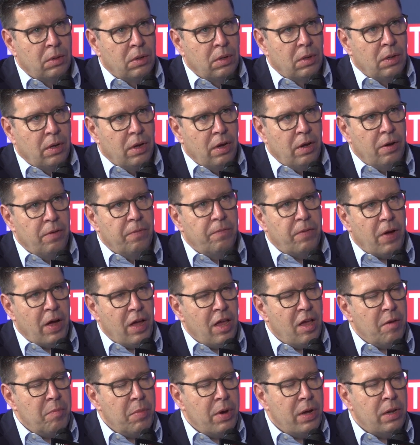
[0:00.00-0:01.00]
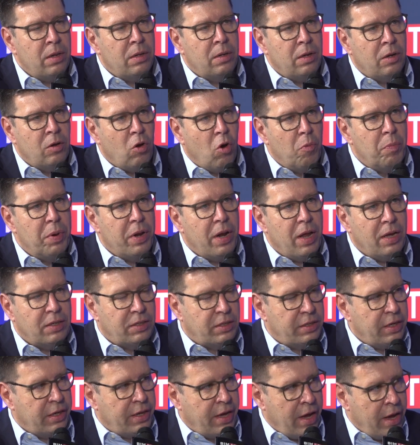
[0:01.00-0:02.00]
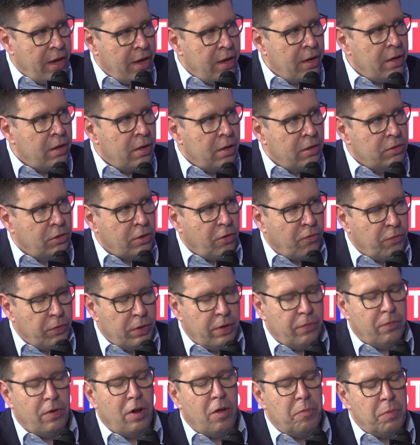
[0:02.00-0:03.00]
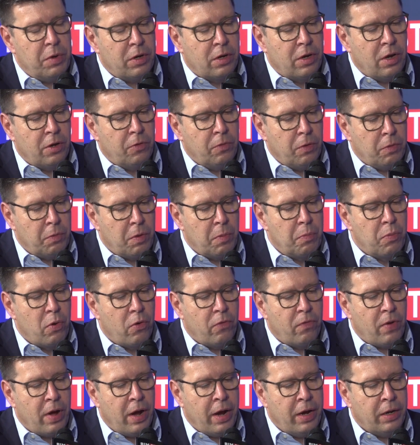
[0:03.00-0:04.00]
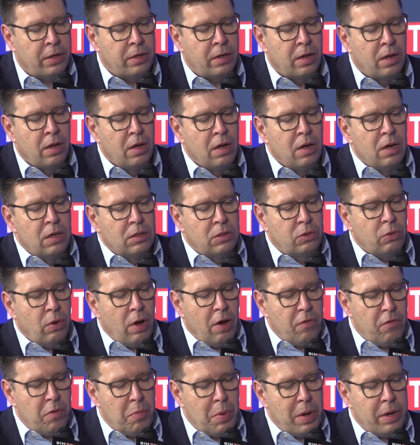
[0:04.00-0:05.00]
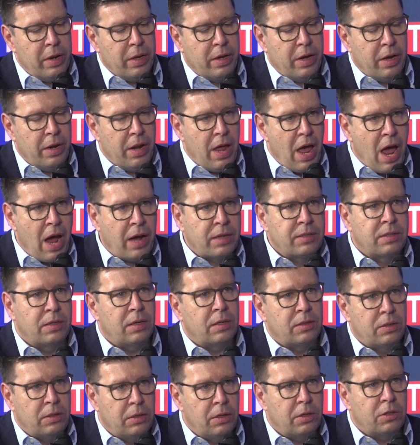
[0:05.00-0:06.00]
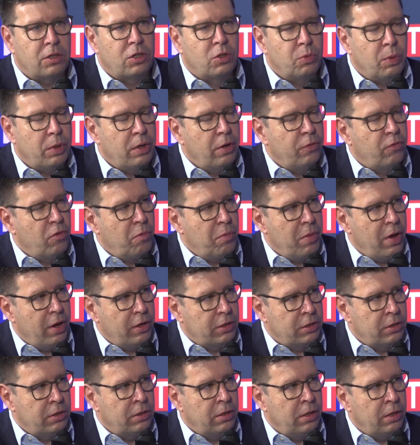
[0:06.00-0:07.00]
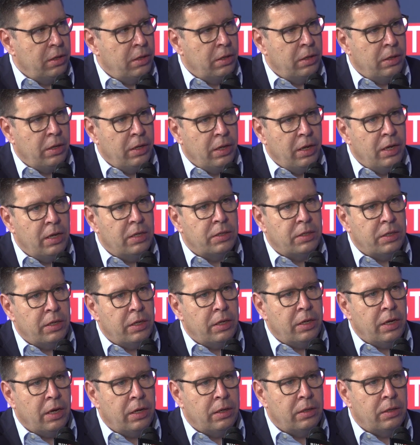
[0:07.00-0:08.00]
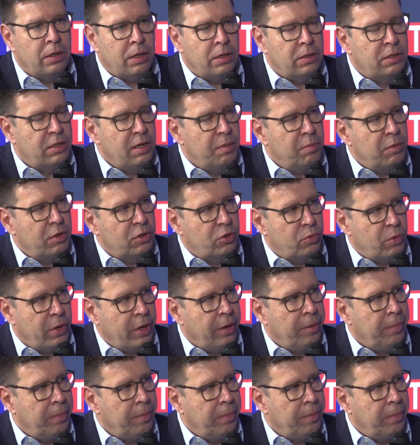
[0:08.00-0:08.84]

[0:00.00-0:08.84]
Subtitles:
environment, an open SDK, software development kit that we provide, so everybody can access the digital twin information in an easy and seamless way.